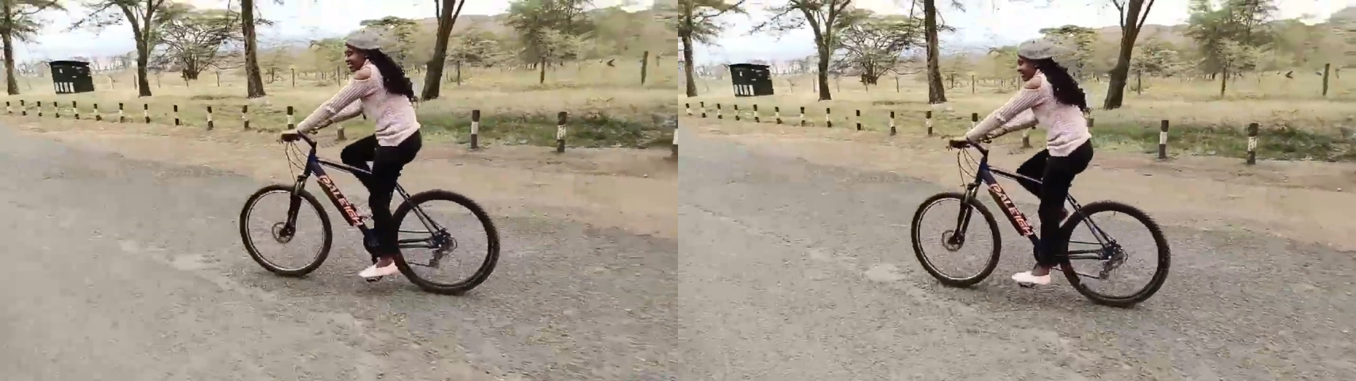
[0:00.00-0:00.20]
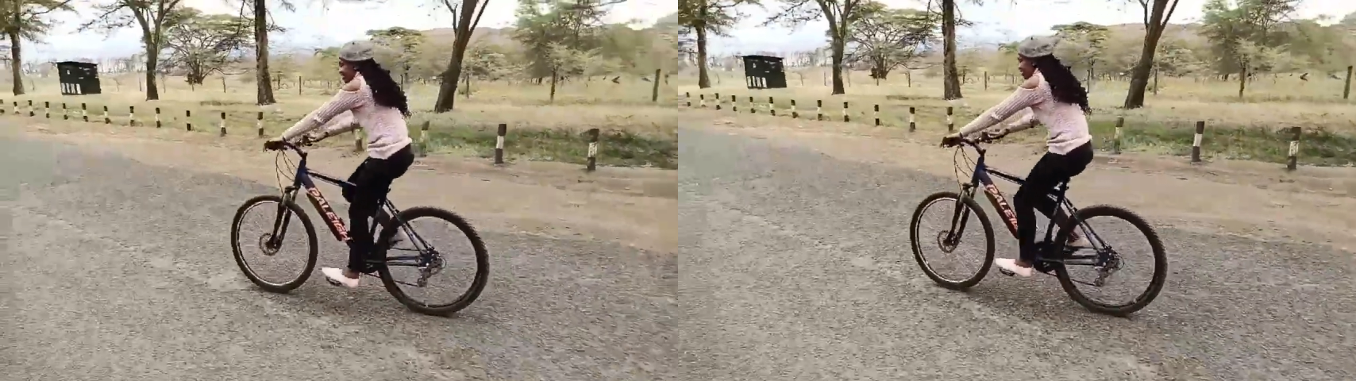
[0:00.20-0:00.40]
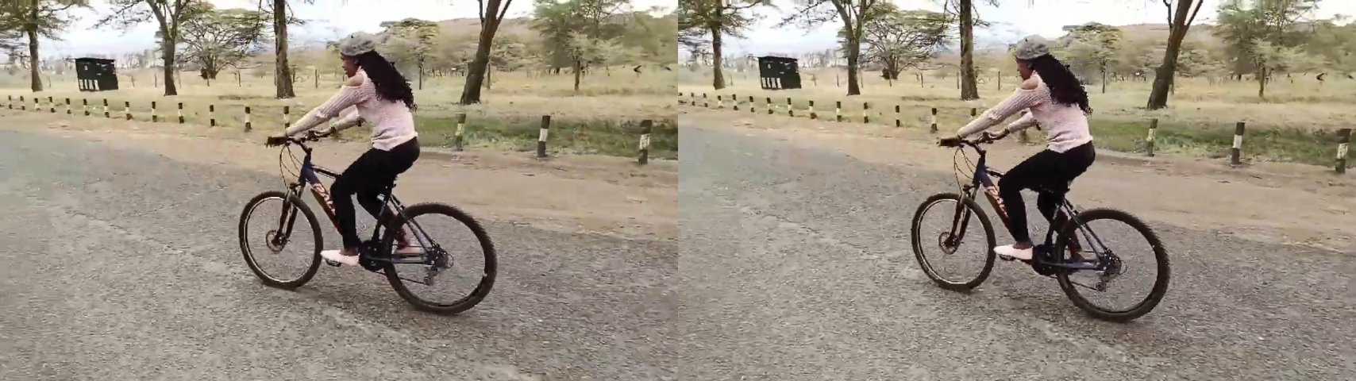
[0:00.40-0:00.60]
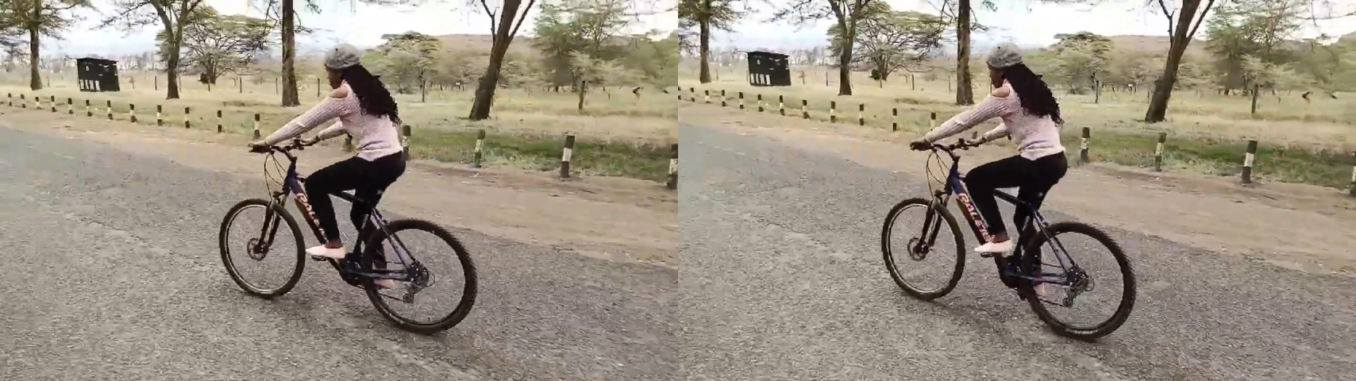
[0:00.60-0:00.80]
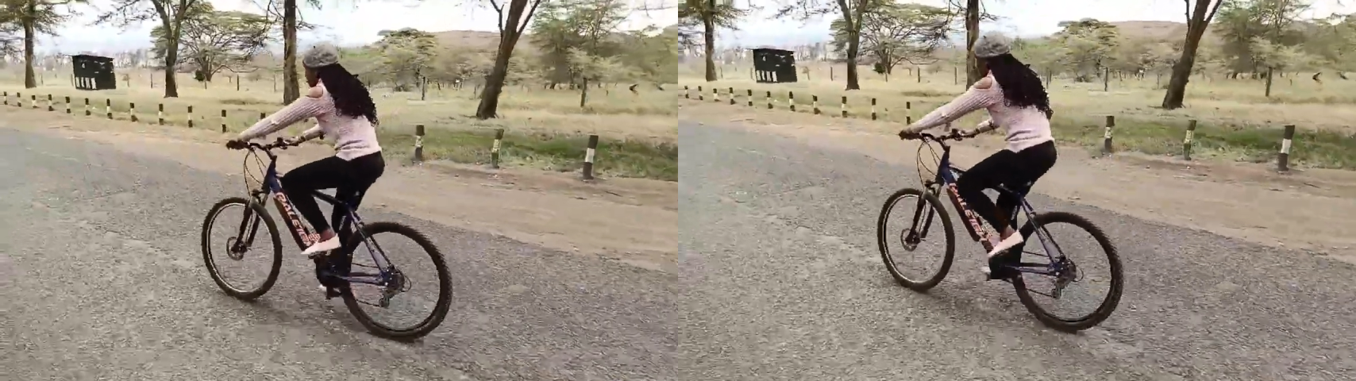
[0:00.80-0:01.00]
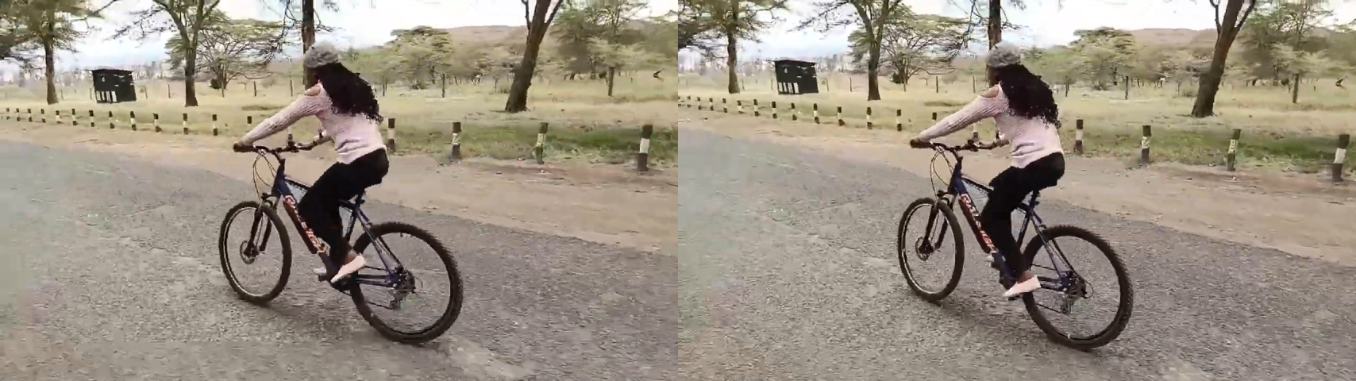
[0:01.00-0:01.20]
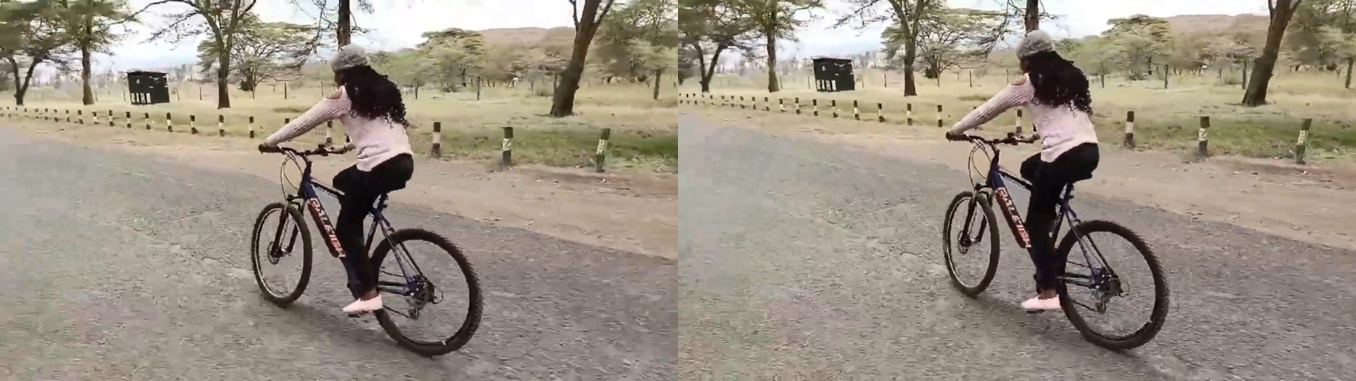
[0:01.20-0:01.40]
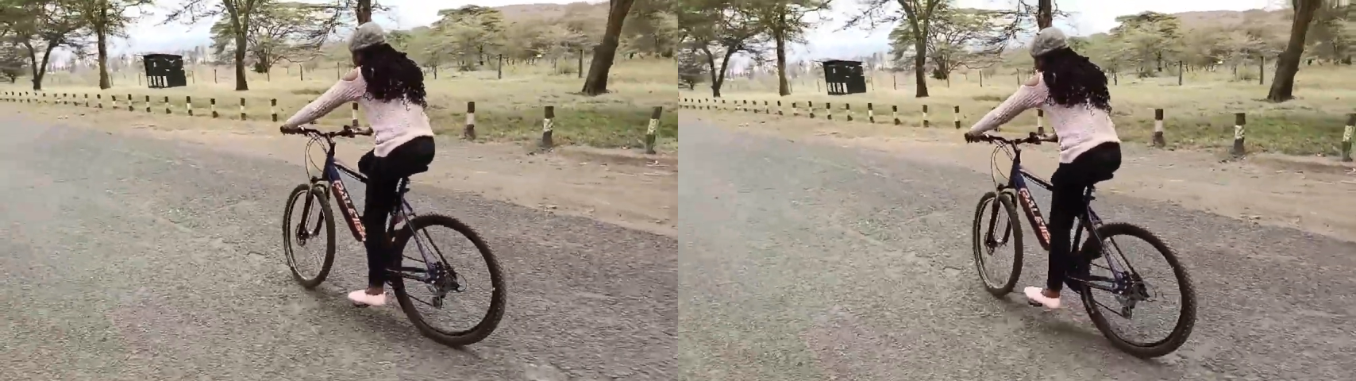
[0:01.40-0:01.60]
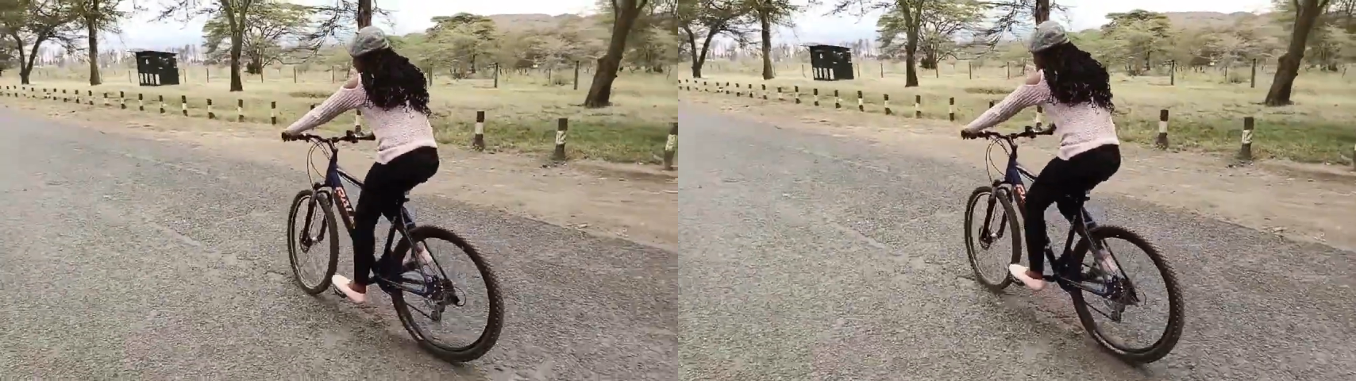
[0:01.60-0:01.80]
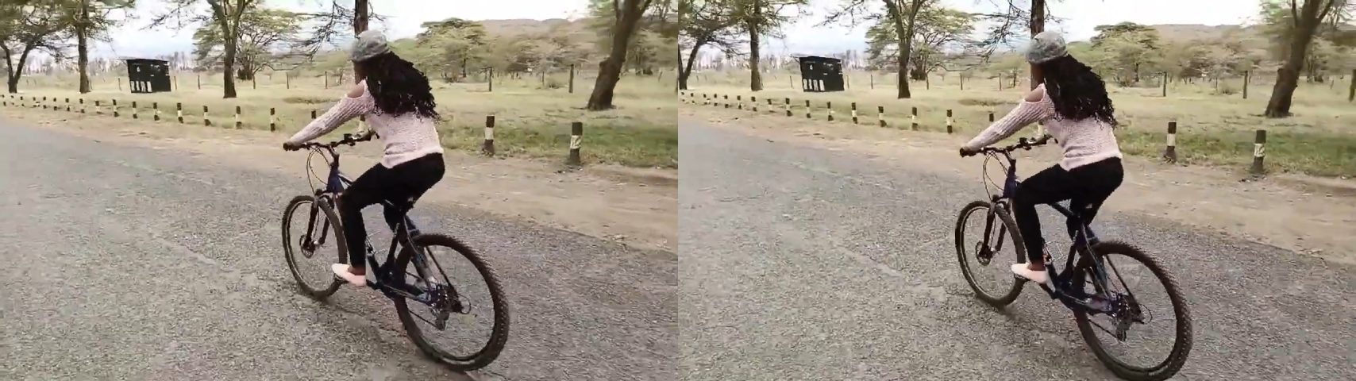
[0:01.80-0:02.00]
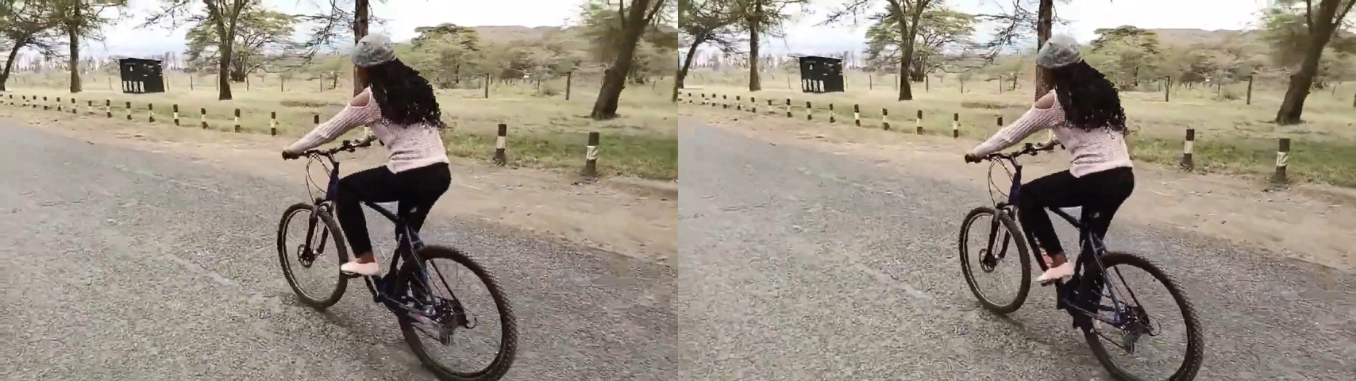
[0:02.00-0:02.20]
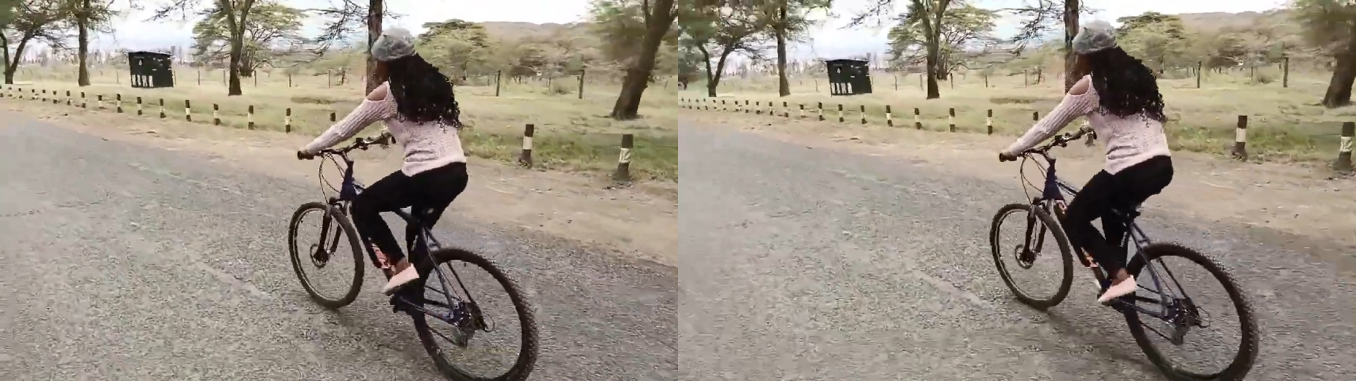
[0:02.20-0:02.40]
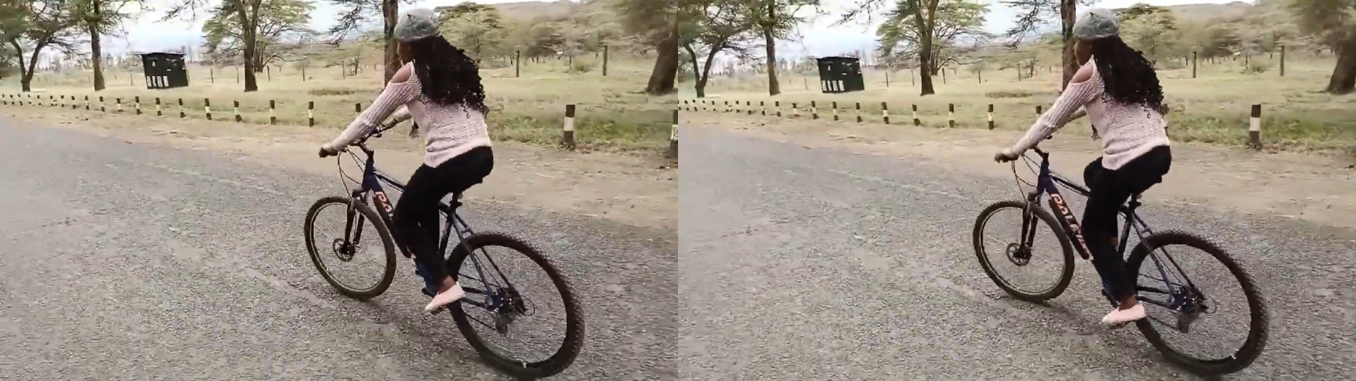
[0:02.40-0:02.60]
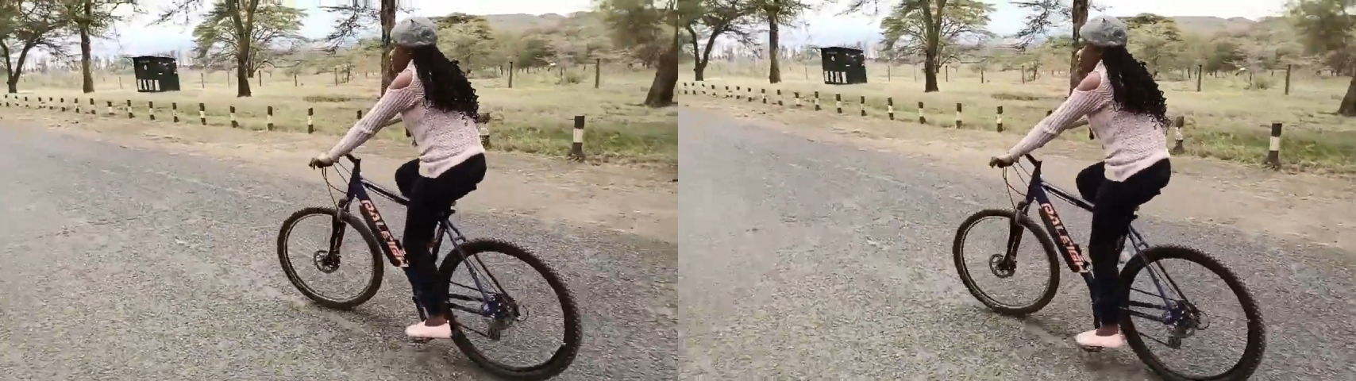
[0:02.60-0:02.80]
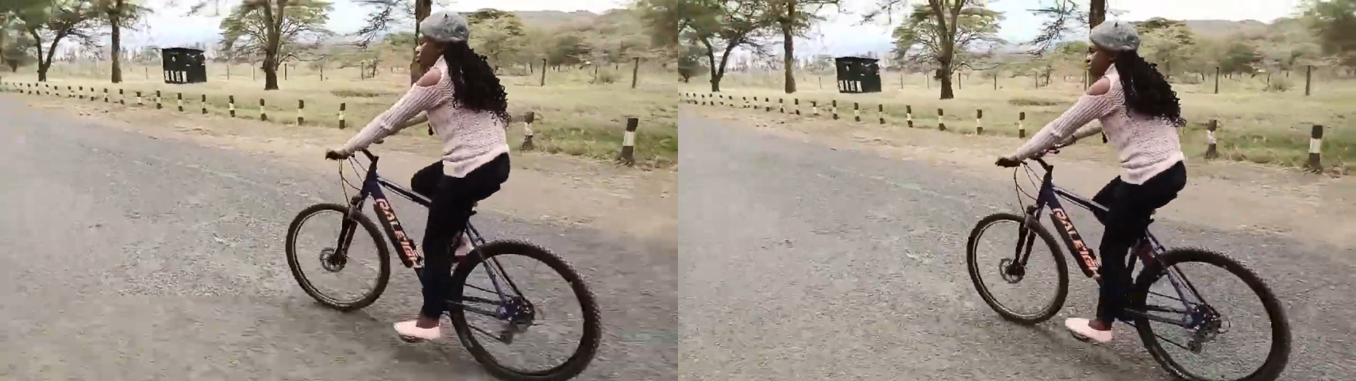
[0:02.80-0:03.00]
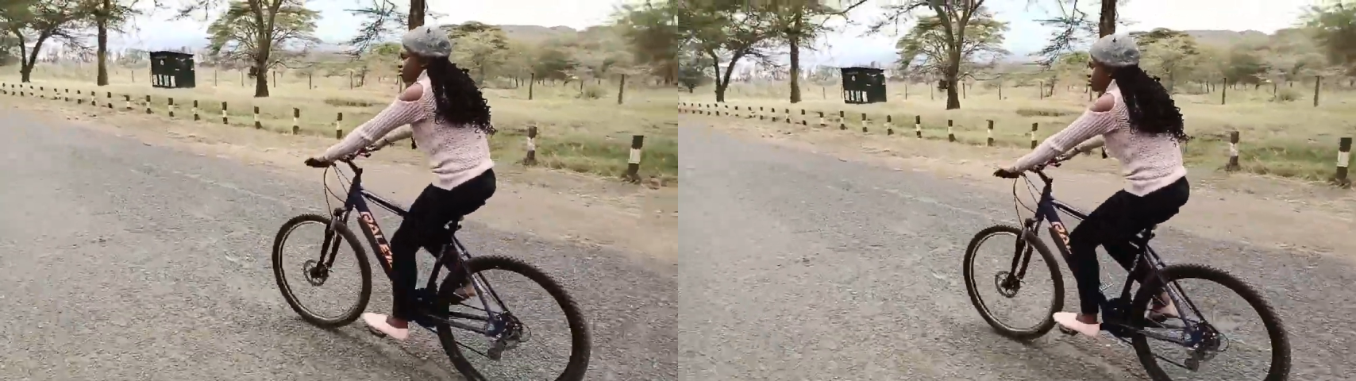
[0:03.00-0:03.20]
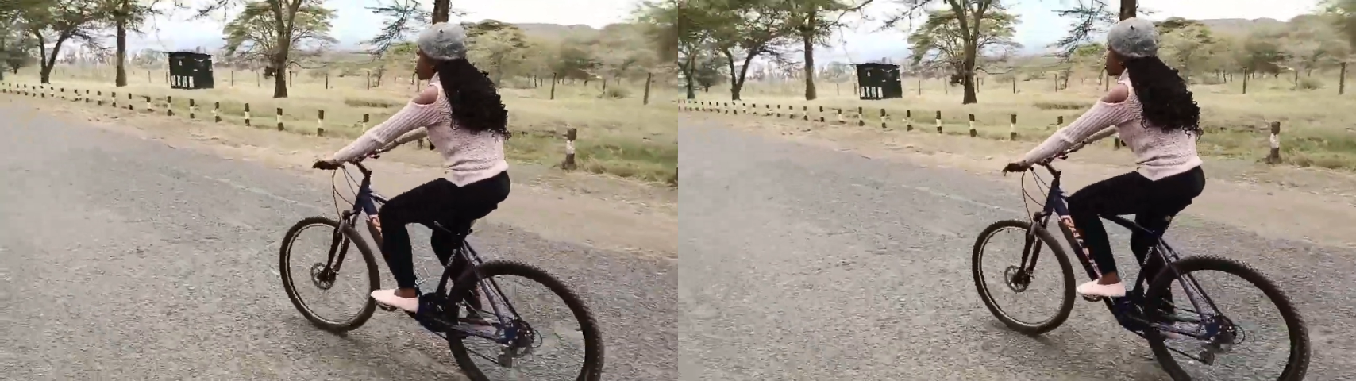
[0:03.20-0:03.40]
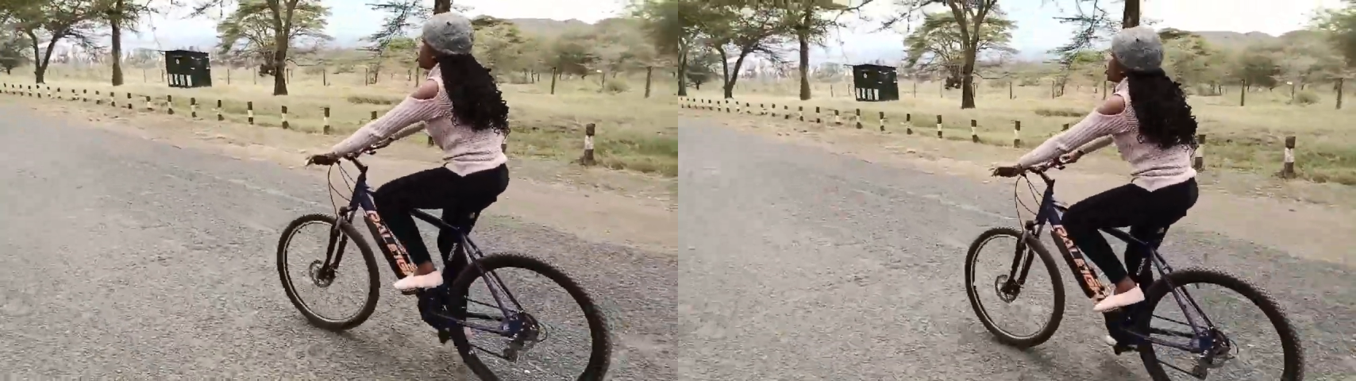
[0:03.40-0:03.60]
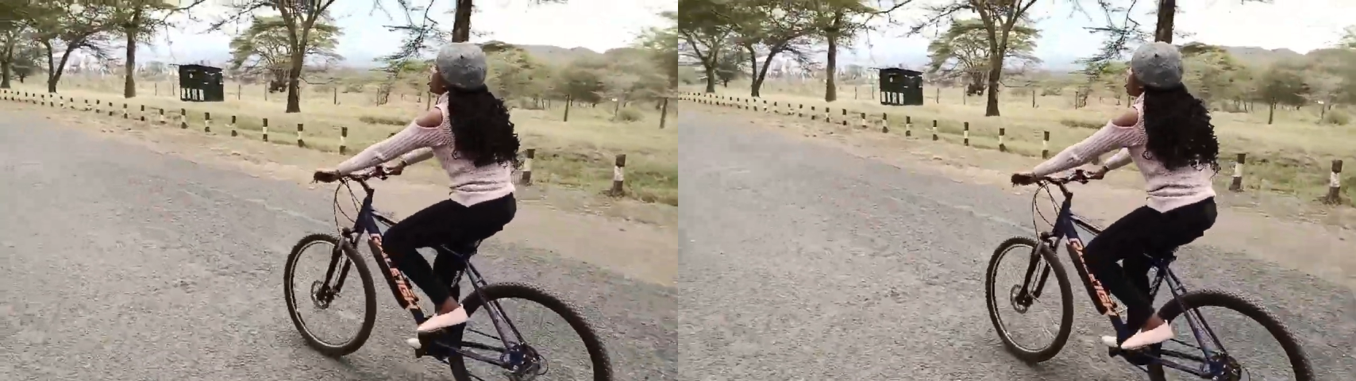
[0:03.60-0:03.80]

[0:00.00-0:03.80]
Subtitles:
No face is visible, so there are no lips to read.